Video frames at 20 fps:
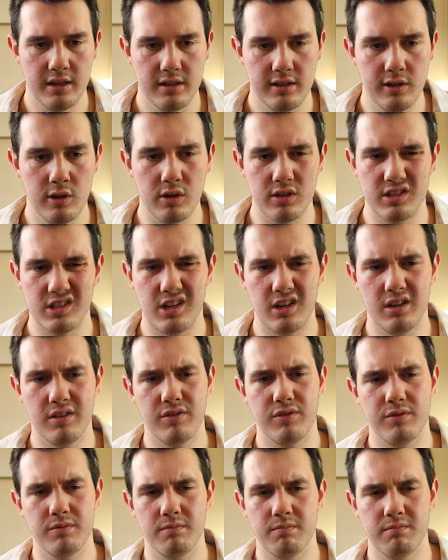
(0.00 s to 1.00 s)
looks kind
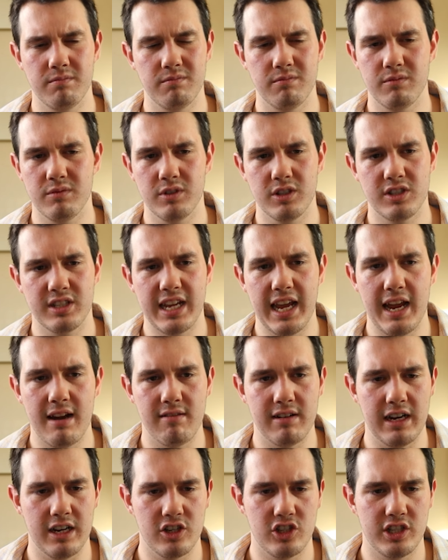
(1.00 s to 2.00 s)
of
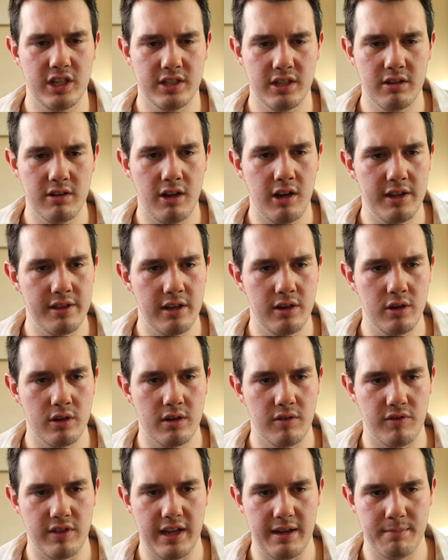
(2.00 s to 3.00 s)
scary, actually. I don't like the look
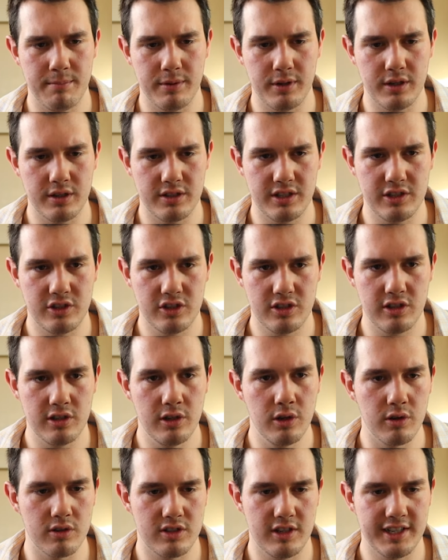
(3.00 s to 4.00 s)
of that, because it just
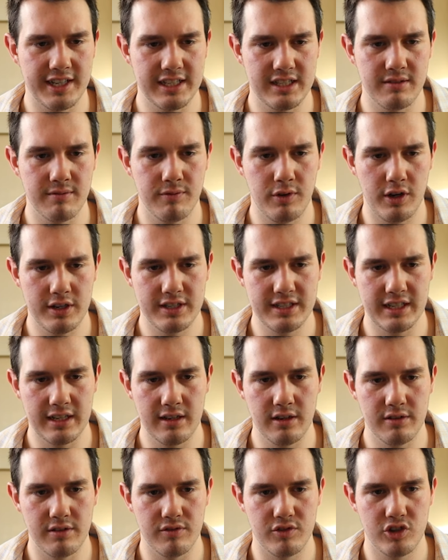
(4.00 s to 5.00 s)
looks like it's inviting a
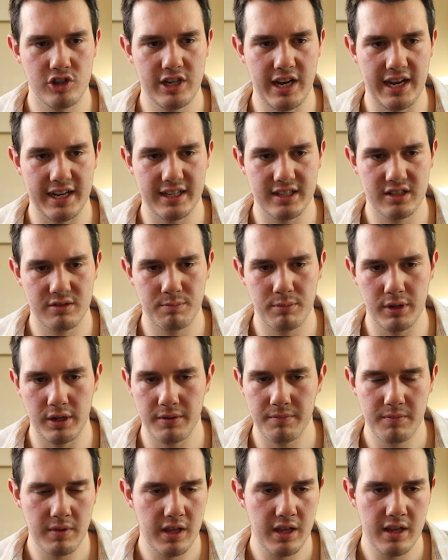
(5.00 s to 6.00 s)
load of checks,
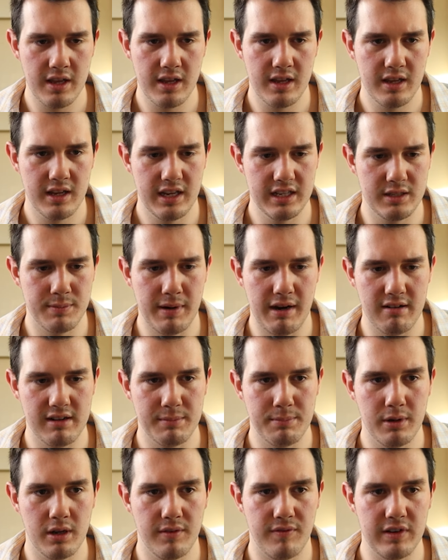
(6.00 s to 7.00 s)
but it's apparently
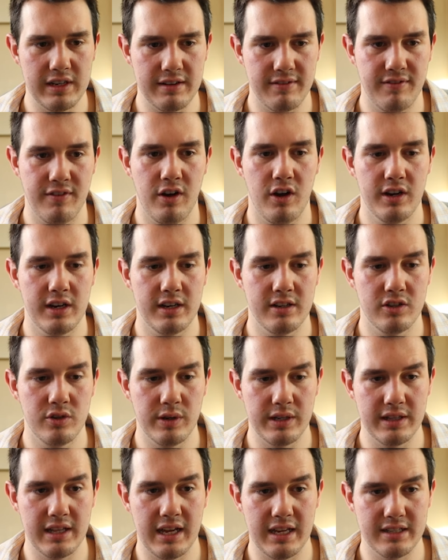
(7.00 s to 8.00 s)
perfectly fine, and
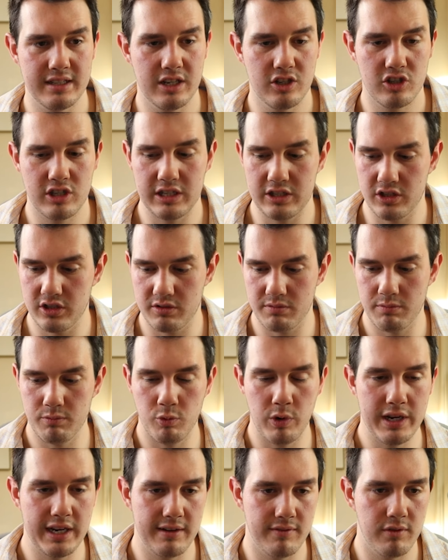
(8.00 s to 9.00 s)
doing that is actually just
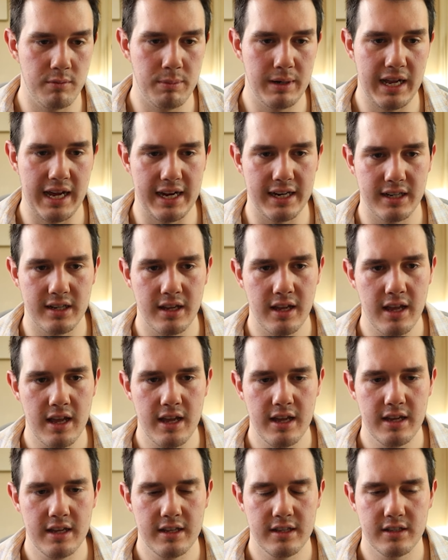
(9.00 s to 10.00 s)
winning for black.
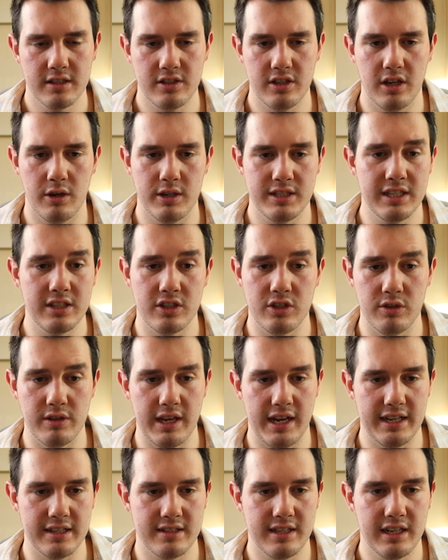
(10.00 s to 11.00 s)
So I didn't do
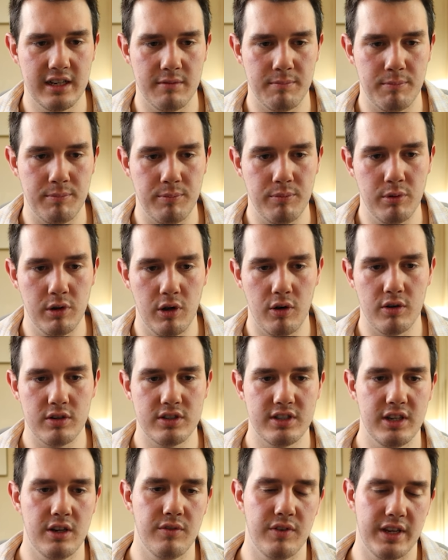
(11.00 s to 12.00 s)
that. Instead, I
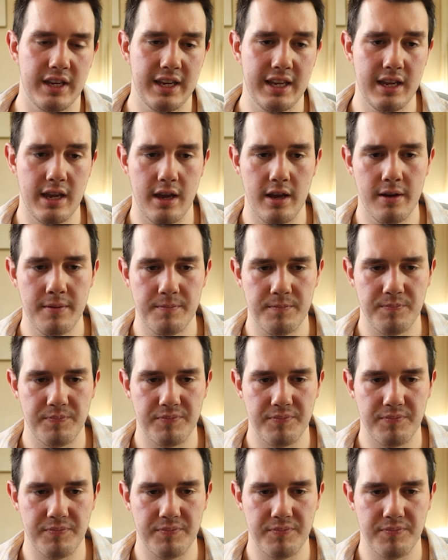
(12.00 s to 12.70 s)
blocked over here,